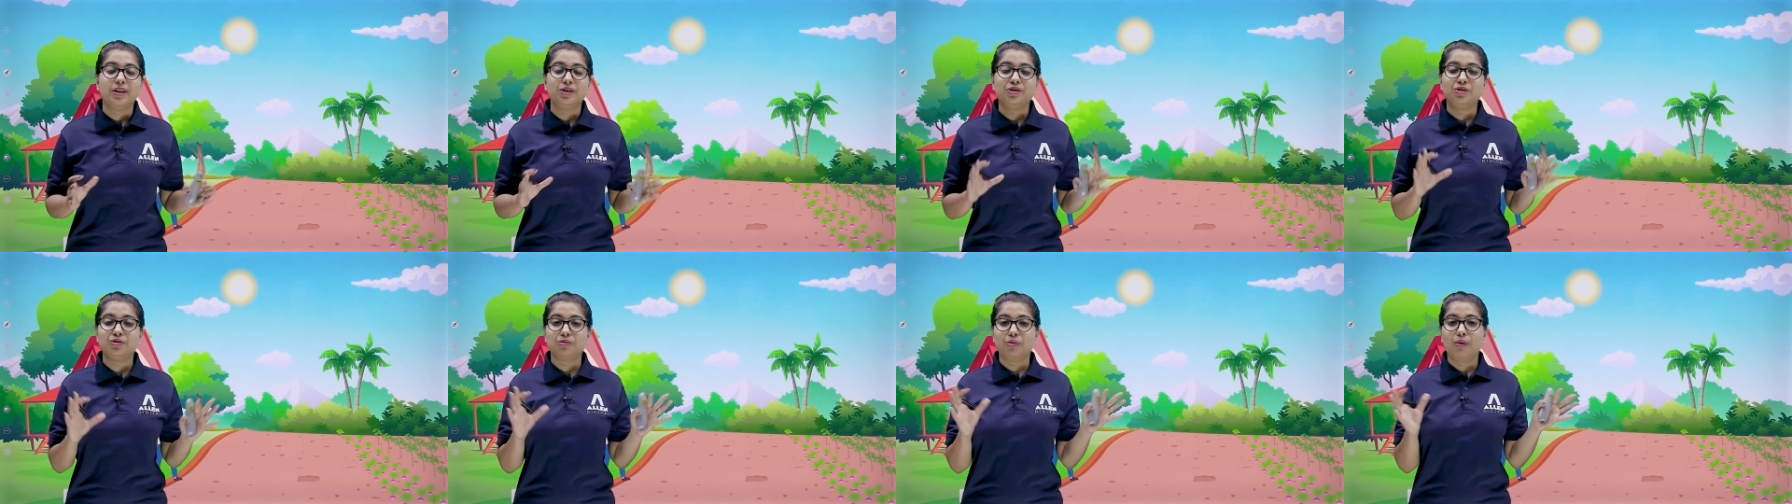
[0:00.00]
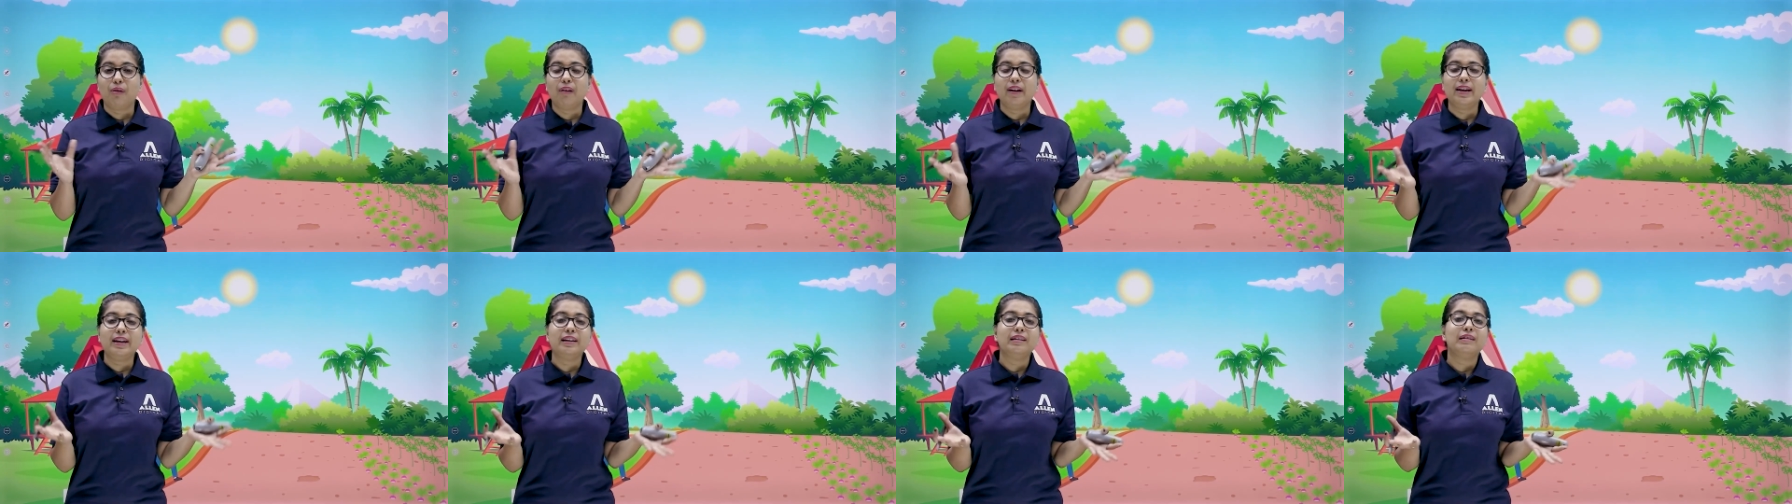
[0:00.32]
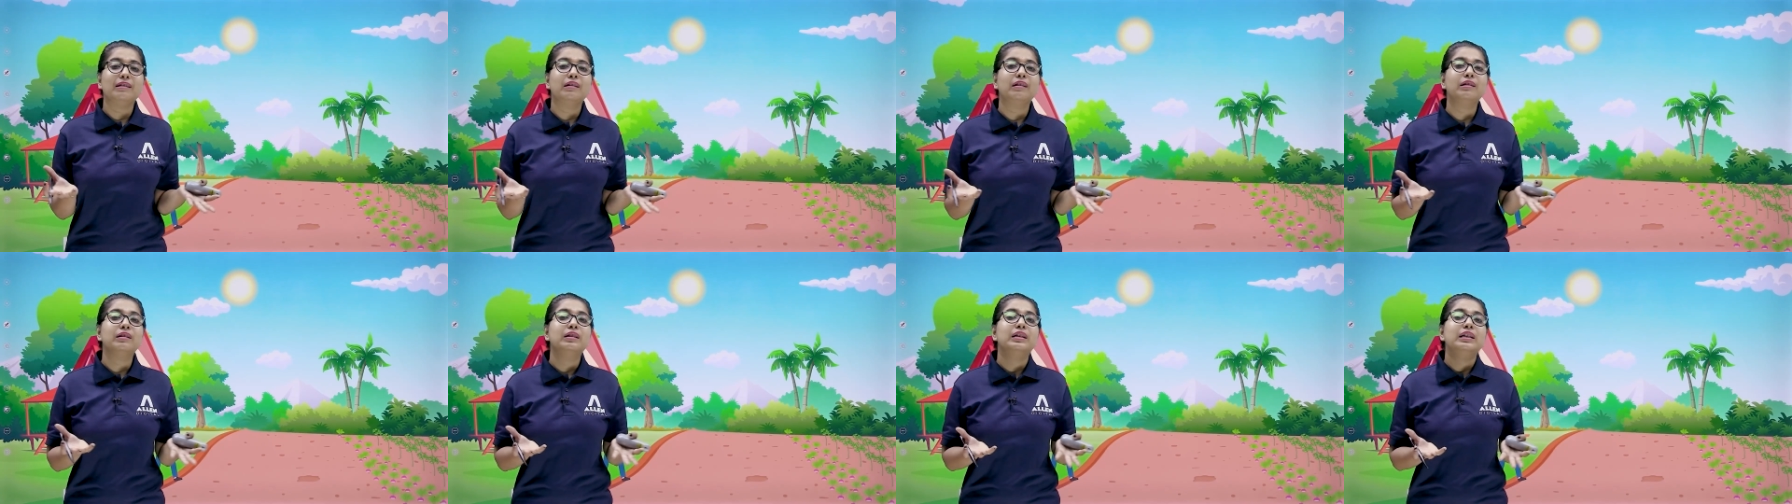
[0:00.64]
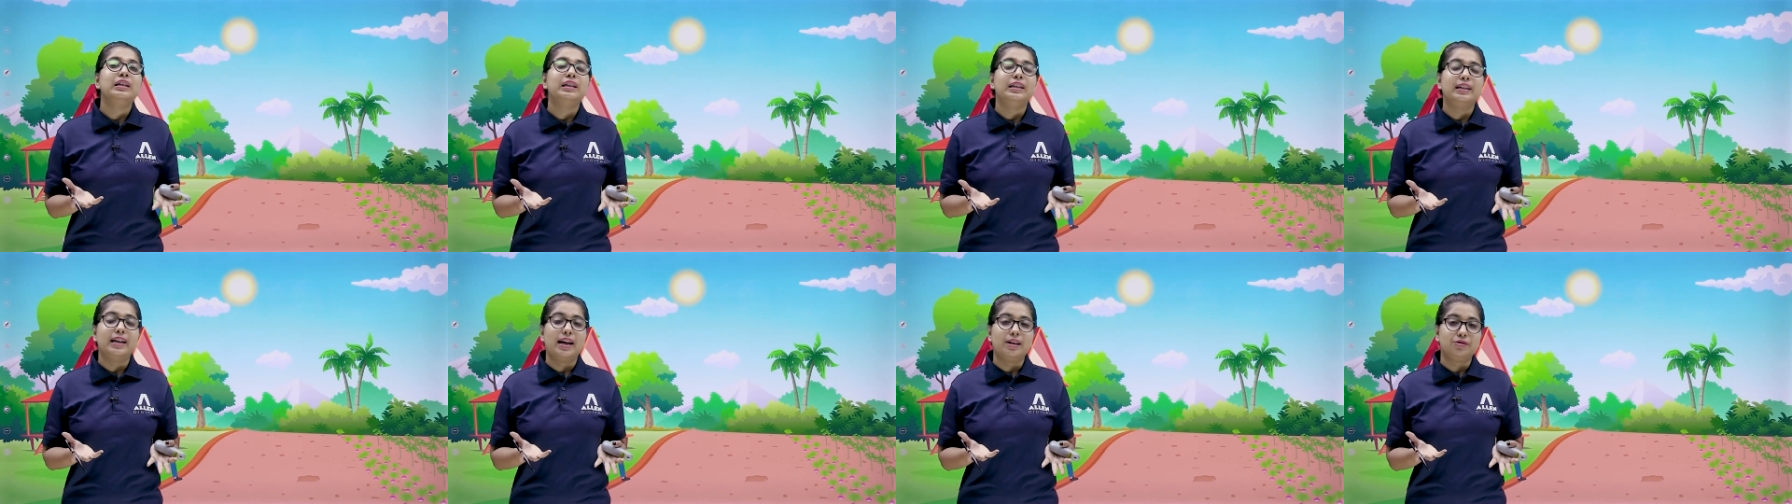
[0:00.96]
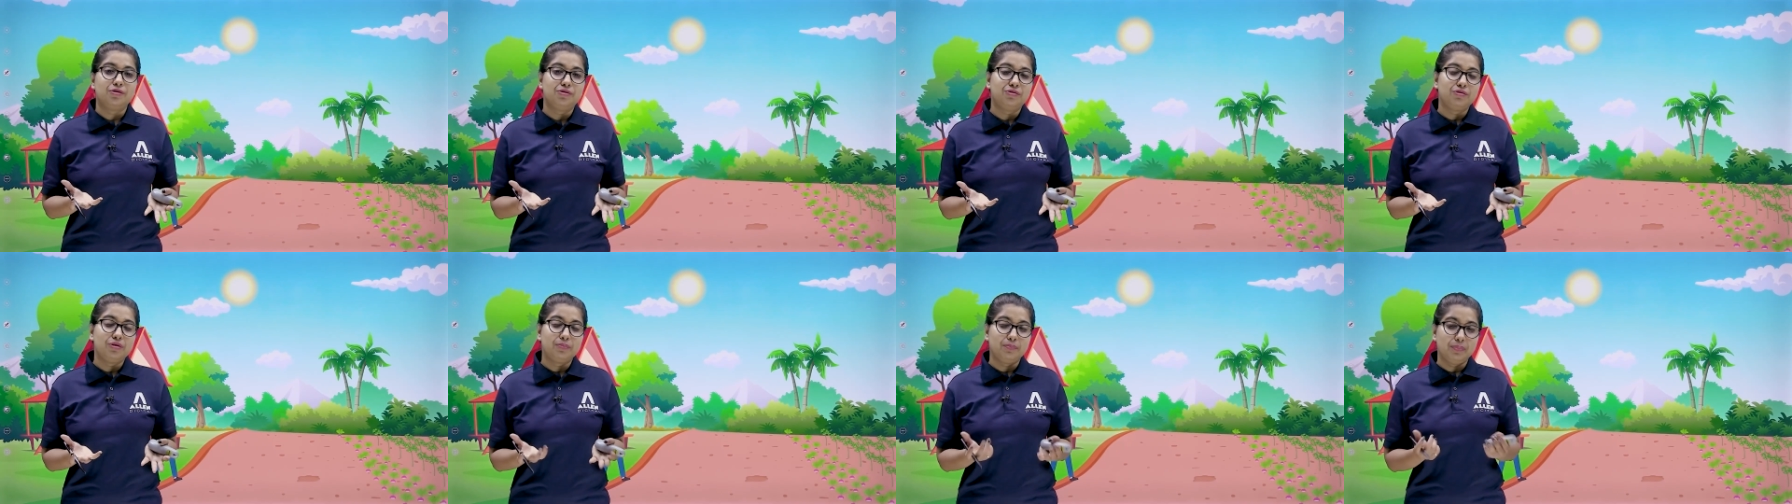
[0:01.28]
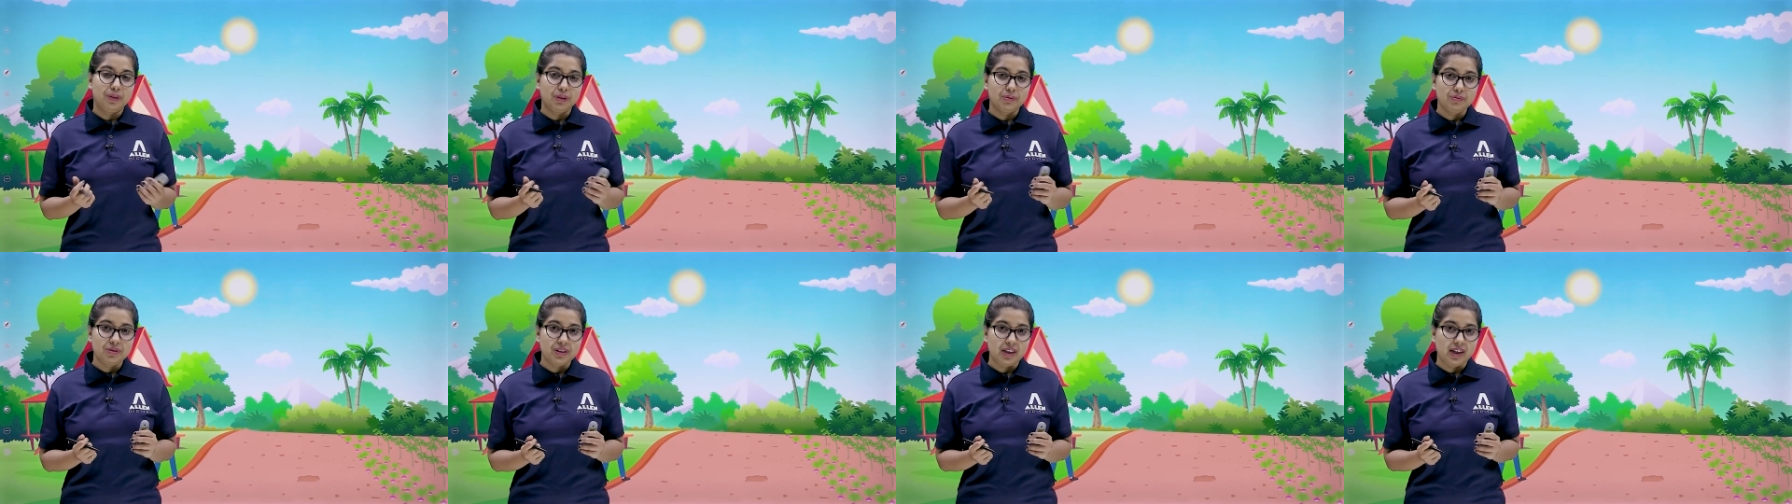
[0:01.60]
enjoying the natural
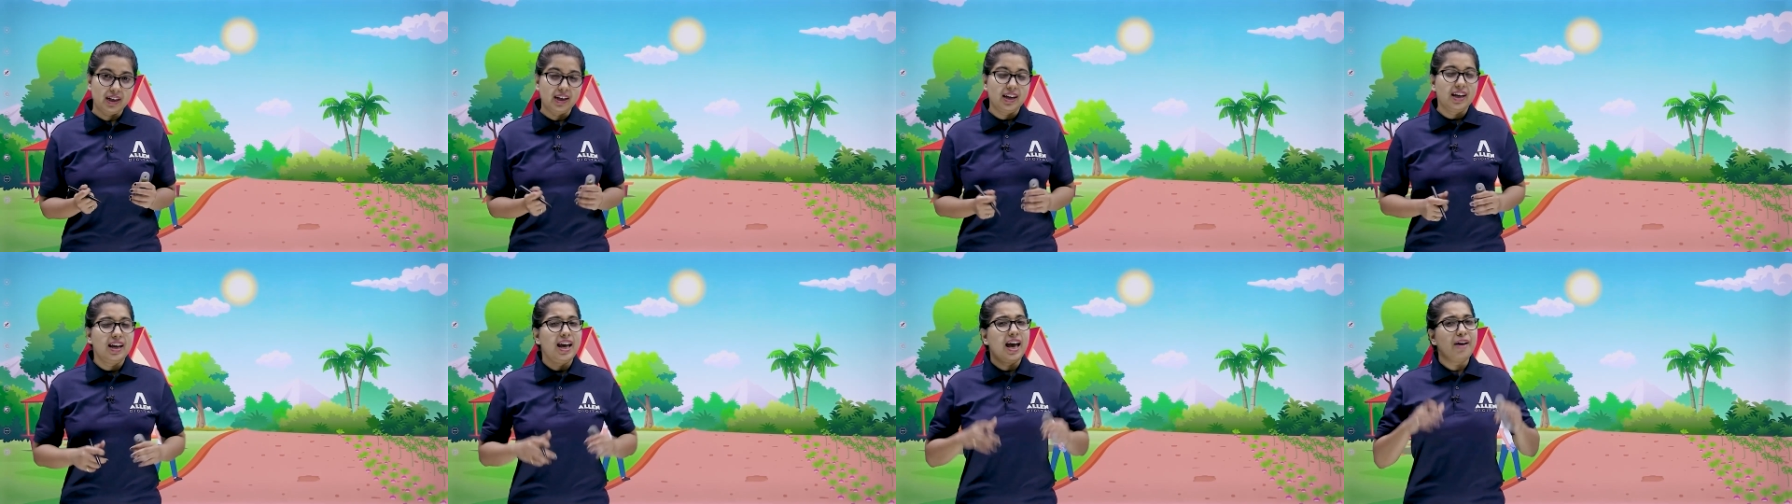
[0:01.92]
beauty,